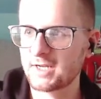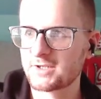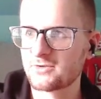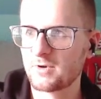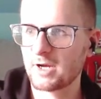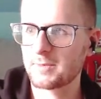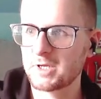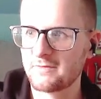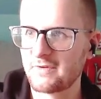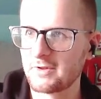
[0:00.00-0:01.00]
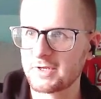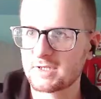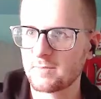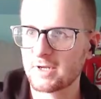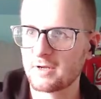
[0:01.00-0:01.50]
tsunami filling
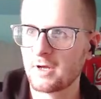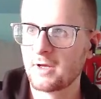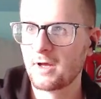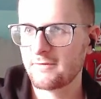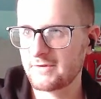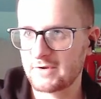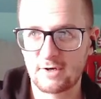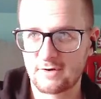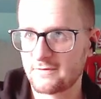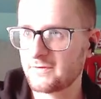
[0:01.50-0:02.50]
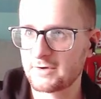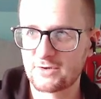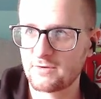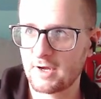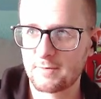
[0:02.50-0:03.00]
something, 1,500-foot
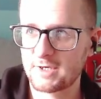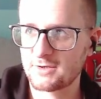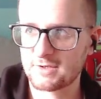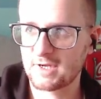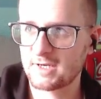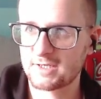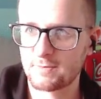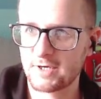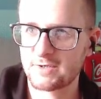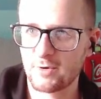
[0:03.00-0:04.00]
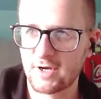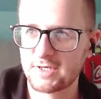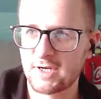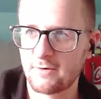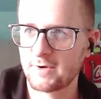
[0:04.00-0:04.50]
tsunami took scientists by surprise.
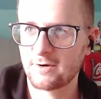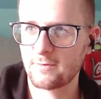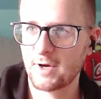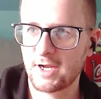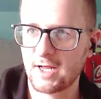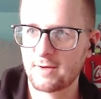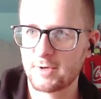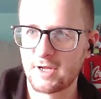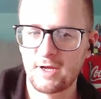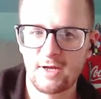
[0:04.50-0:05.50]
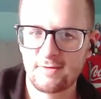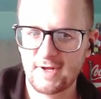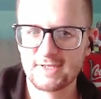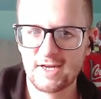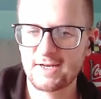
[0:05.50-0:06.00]
Now we know why it happened.
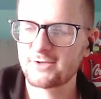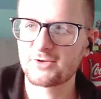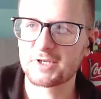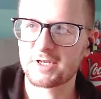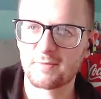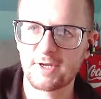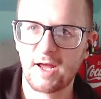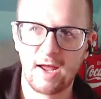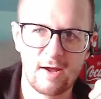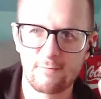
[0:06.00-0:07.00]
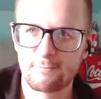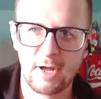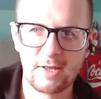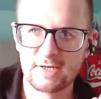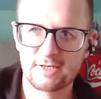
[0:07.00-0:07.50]
That's kind of interesting to me. I
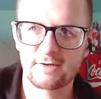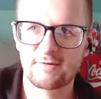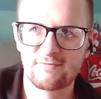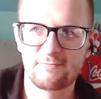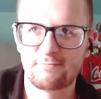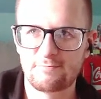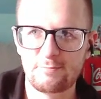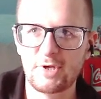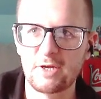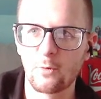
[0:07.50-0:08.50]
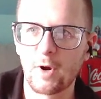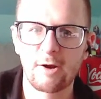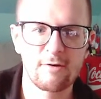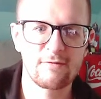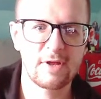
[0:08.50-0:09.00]
like to be
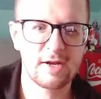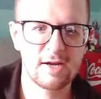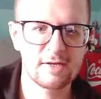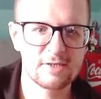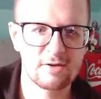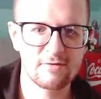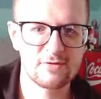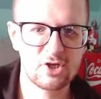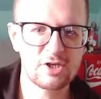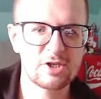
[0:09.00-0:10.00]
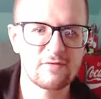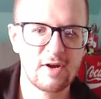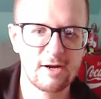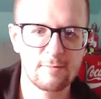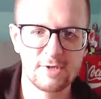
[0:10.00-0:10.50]
aware of that kind of stuff. Changing
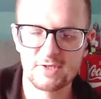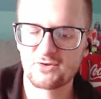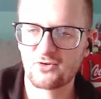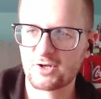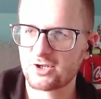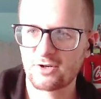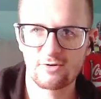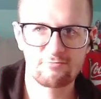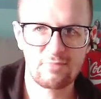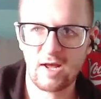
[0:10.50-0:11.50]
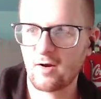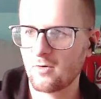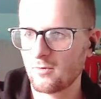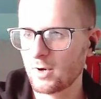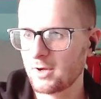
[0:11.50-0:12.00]
environment, structure,
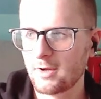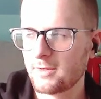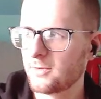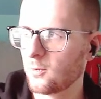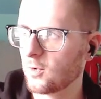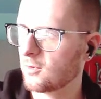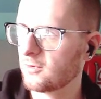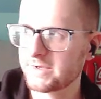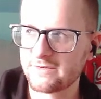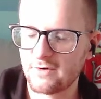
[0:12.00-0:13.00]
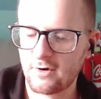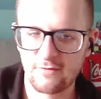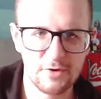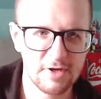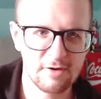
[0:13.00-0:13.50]
how the world is
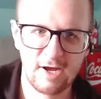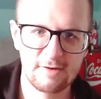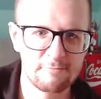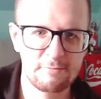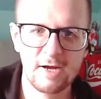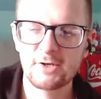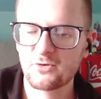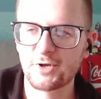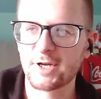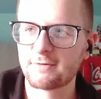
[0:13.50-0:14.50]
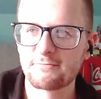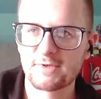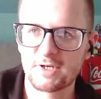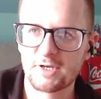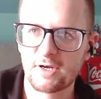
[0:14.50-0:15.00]
evolving. I enjoy that.
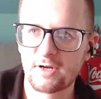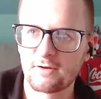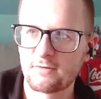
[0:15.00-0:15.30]
So yeah,